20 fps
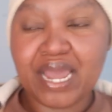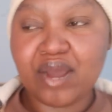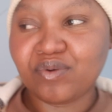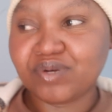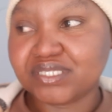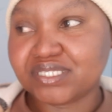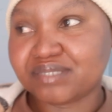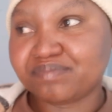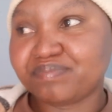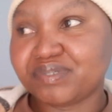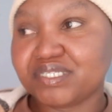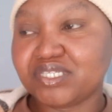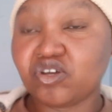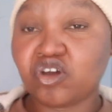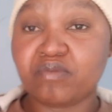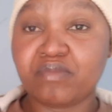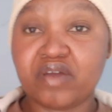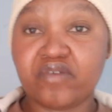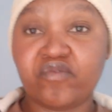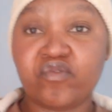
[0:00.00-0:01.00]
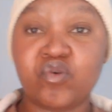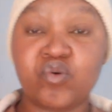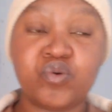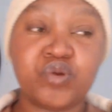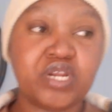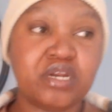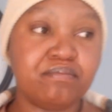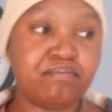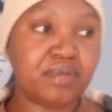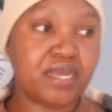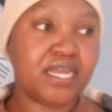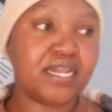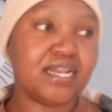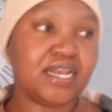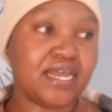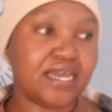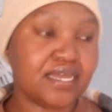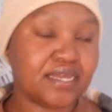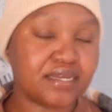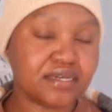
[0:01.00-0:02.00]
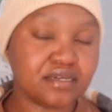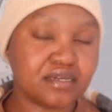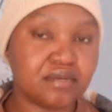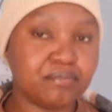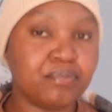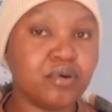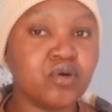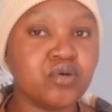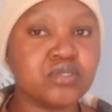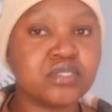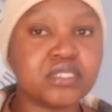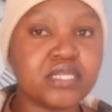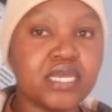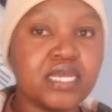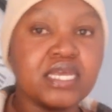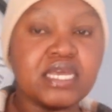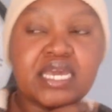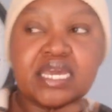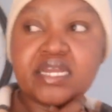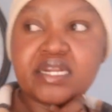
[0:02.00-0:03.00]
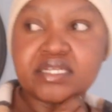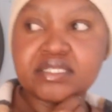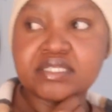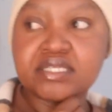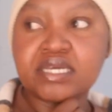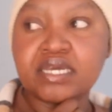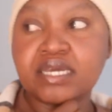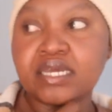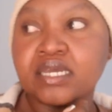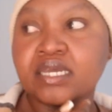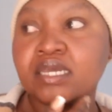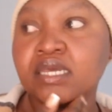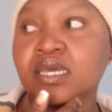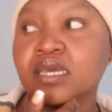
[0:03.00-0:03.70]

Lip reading: I was busy on my phone in bed, like posting, editing